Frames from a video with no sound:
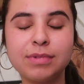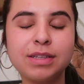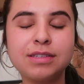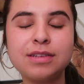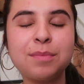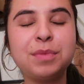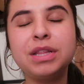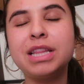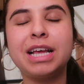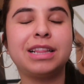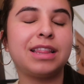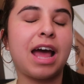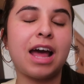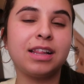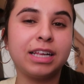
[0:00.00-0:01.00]
something like
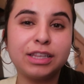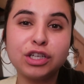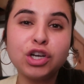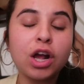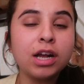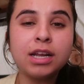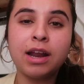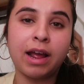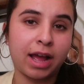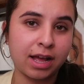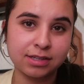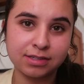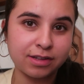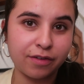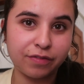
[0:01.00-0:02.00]
that. Like, they're not gonna
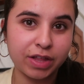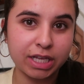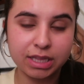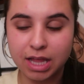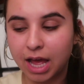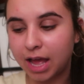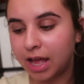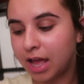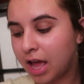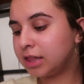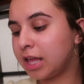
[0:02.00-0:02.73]
ask stuff like that.